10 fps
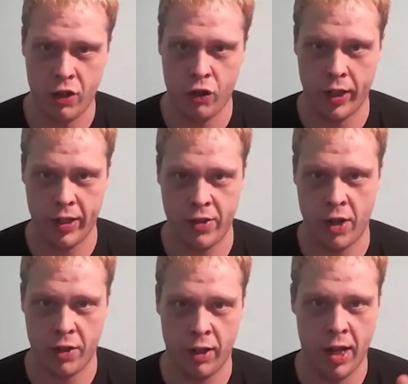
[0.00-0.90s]
This chick has
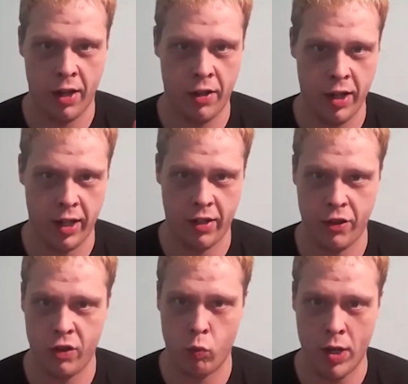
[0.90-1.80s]
sucked a lot of dicks.
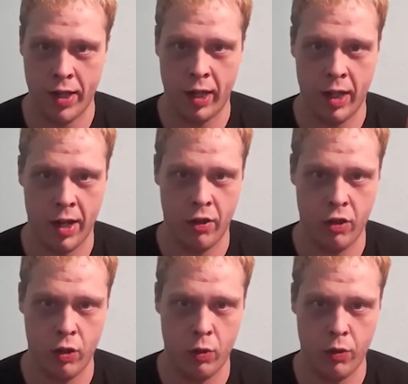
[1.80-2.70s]
She's winked at a lot of
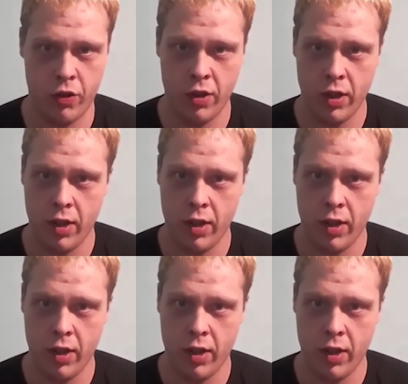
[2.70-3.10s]
dudes.